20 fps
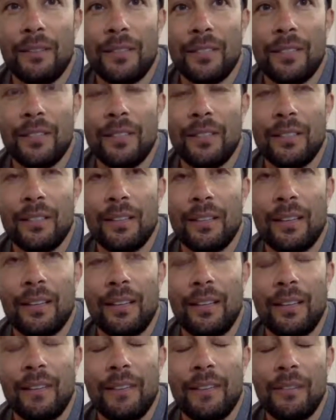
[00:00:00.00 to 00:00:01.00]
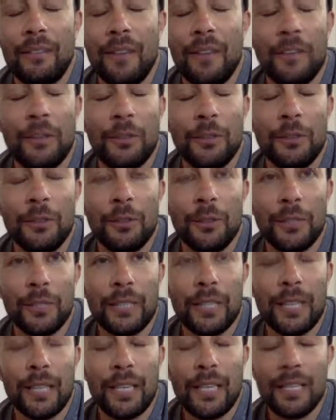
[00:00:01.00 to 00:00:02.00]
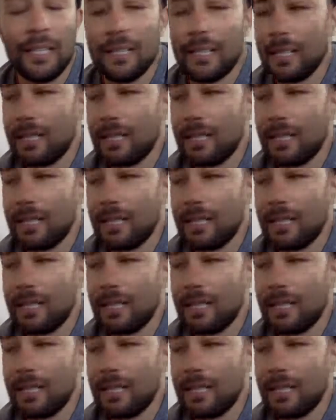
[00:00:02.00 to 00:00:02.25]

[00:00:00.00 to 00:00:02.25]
to, if you've never looked at it,